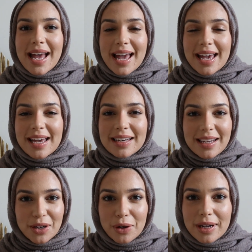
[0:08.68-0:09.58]
and
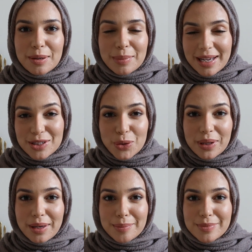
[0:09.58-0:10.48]
here I am
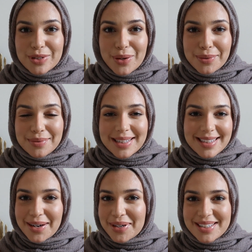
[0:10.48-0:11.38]
answering them. So let's
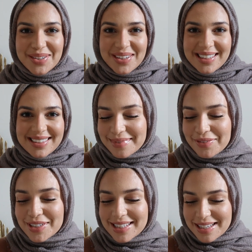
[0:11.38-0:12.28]
get right to it. The
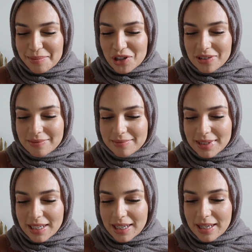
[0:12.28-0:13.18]
first assumption
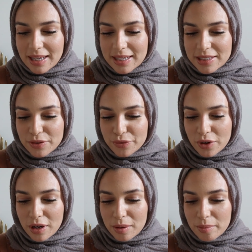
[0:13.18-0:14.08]
is
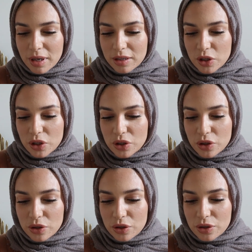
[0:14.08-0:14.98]
from
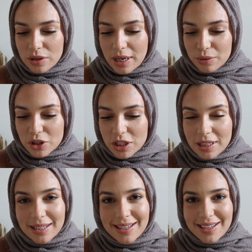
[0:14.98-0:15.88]

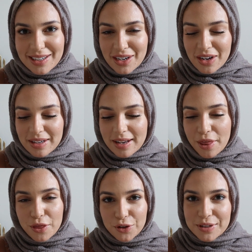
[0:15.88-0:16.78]
Naushin Khan
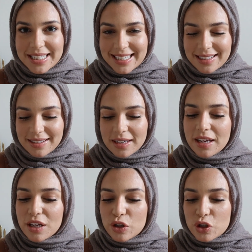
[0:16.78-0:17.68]
13.
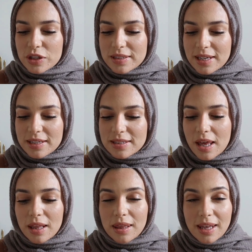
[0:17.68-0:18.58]
She says,
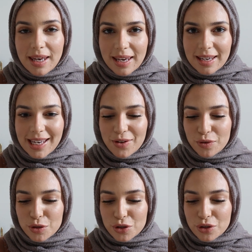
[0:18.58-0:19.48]
thinking
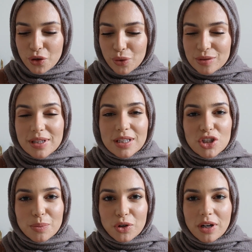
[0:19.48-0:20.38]
if you should go to the
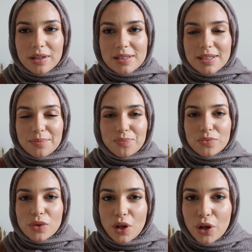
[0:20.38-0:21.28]
gym or not.
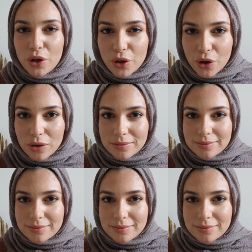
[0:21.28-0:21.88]
Girl,